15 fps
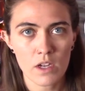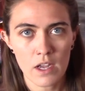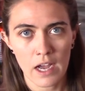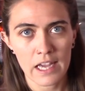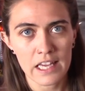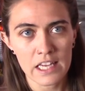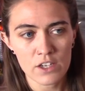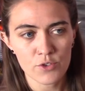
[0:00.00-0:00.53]

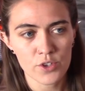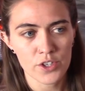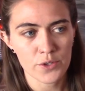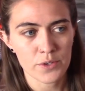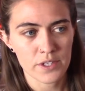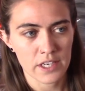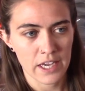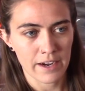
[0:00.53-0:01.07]
I
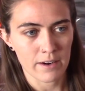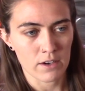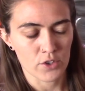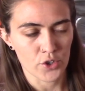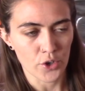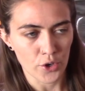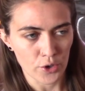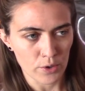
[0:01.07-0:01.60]
introduced a
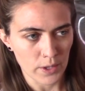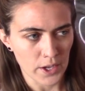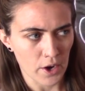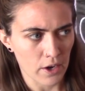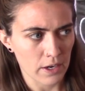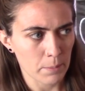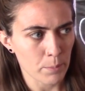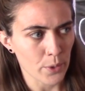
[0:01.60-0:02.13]
character early
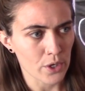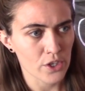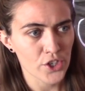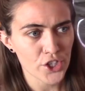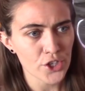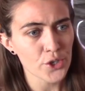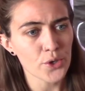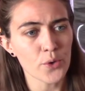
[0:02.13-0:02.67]
on in book
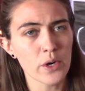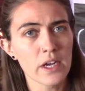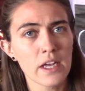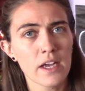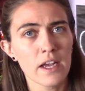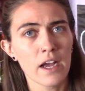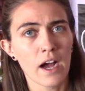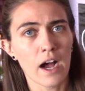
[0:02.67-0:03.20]
two
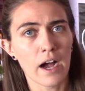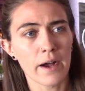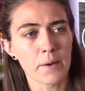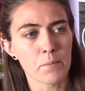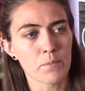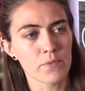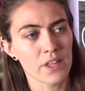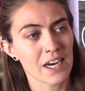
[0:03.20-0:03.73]

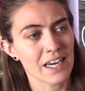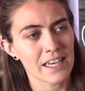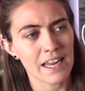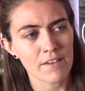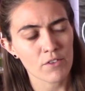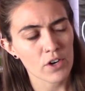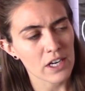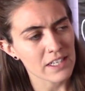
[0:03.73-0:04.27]
that I
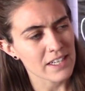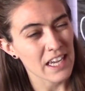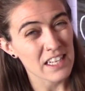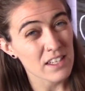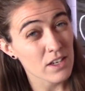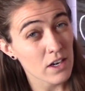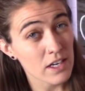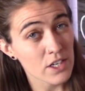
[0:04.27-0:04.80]
never
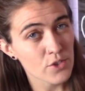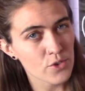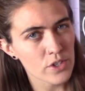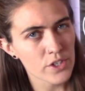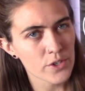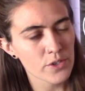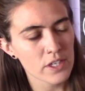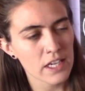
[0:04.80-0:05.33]
intended on
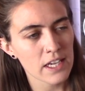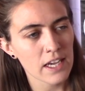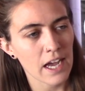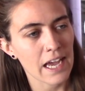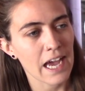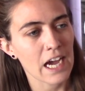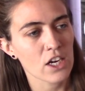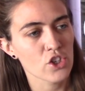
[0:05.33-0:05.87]
introducing.
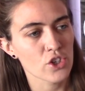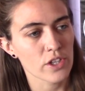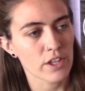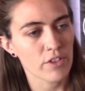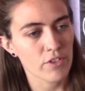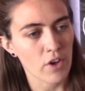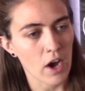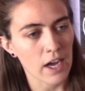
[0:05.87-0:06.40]
I actually
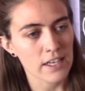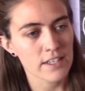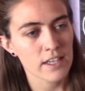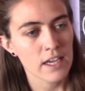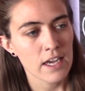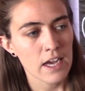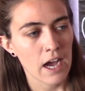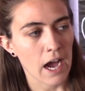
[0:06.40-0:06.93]
thought
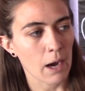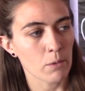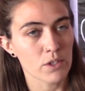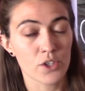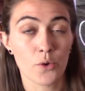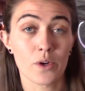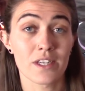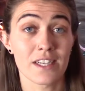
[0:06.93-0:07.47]
I was
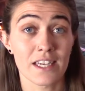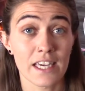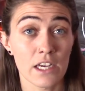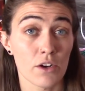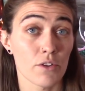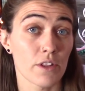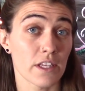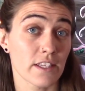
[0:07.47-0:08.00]
going to
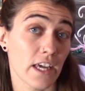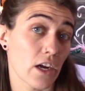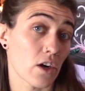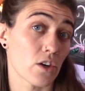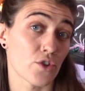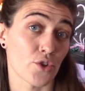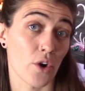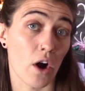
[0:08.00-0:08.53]
kill this
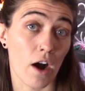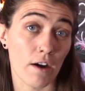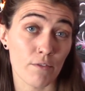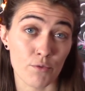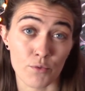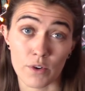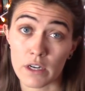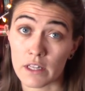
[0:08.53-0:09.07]
character
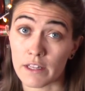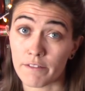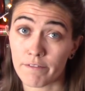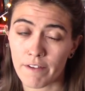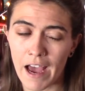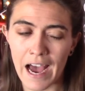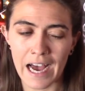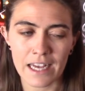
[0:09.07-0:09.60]
off really
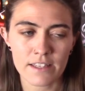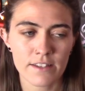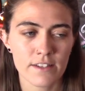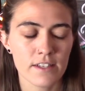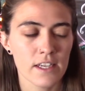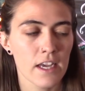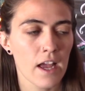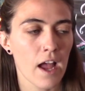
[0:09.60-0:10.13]

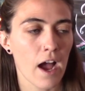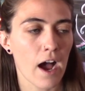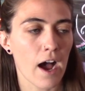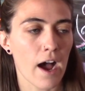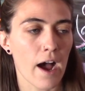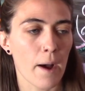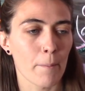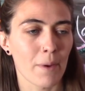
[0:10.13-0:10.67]
fast,
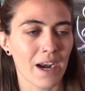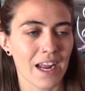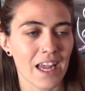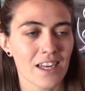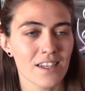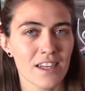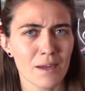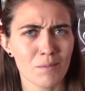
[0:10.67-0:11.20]
but I
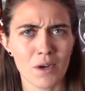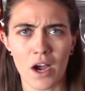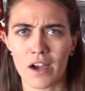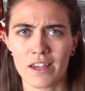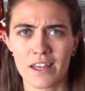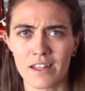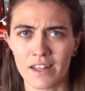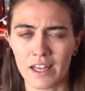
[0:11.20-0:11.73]
ended up
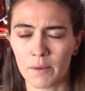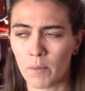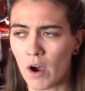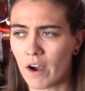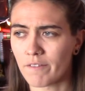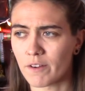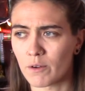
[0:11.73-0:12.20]
not killing him off.